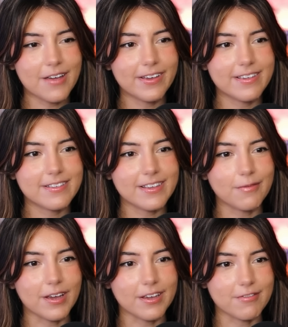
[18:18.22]
I see
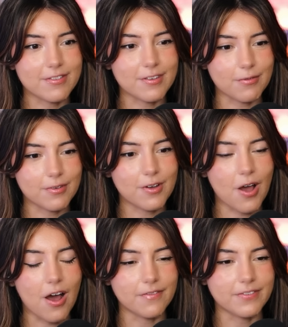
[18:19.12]
why he was so
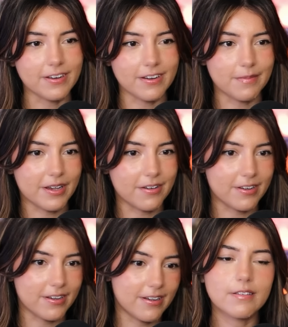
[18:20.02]
confident about
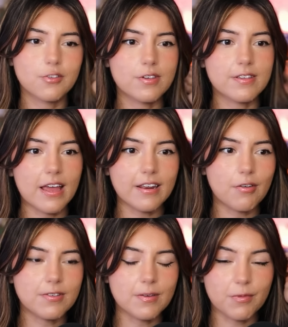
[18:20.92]
it. She's gotta
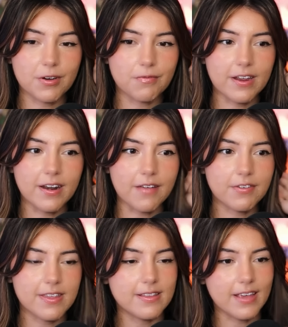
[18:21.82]
go somewhere and write
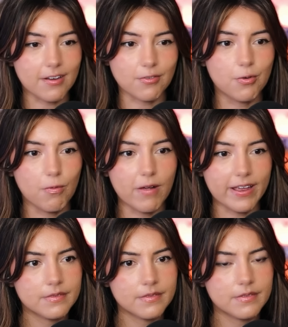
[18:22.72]
everything down quick.